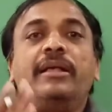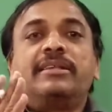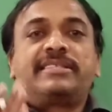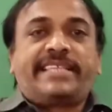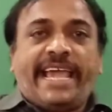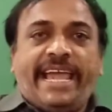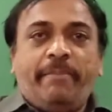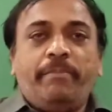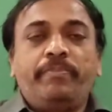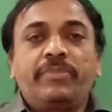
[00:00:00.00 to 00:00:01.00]

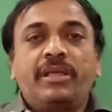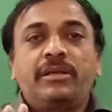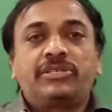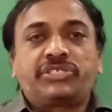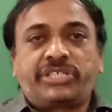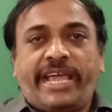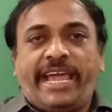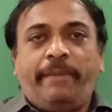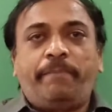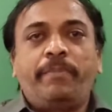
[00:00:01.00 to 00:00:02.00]
same
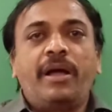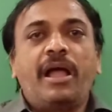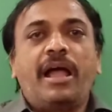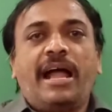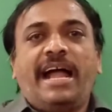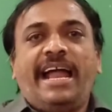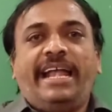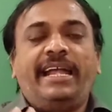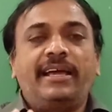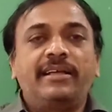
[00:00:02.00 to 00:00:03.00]
shape
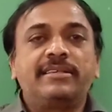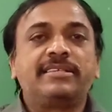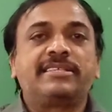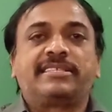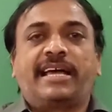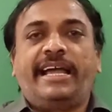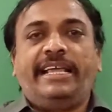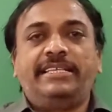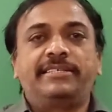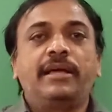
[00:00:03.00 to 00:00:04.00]
and
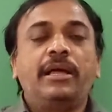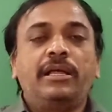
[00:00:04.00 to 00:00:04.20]
size.